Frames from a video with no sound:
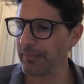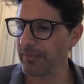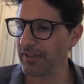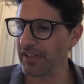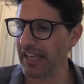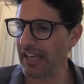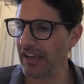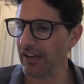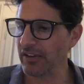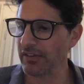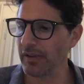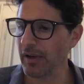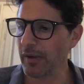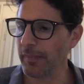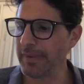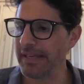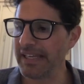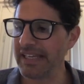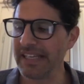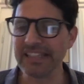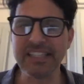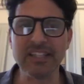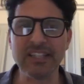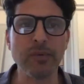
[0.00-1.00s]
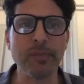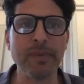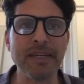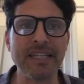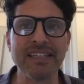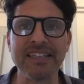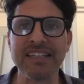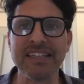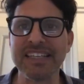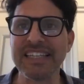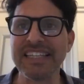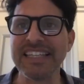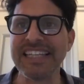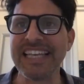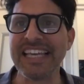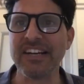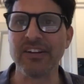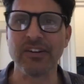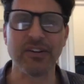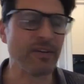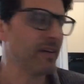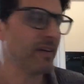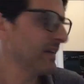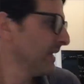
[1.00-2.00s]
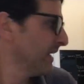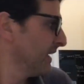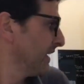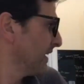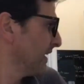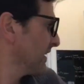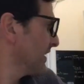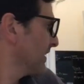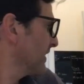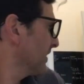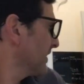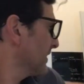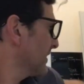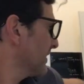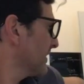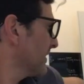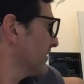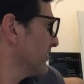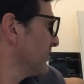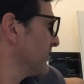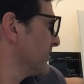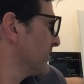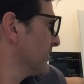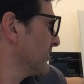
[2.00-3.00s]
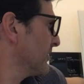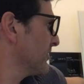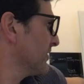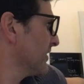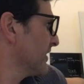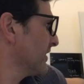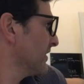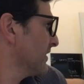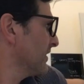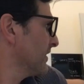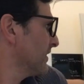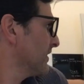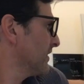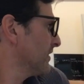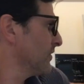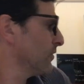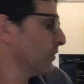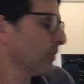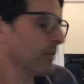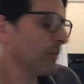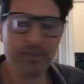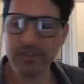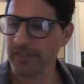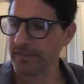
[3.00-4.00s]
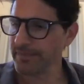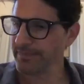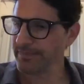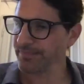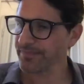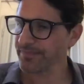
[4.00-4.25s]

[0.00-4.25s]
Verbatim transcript: Today, I'll, I'll be a little bit later. Can you close that door, please?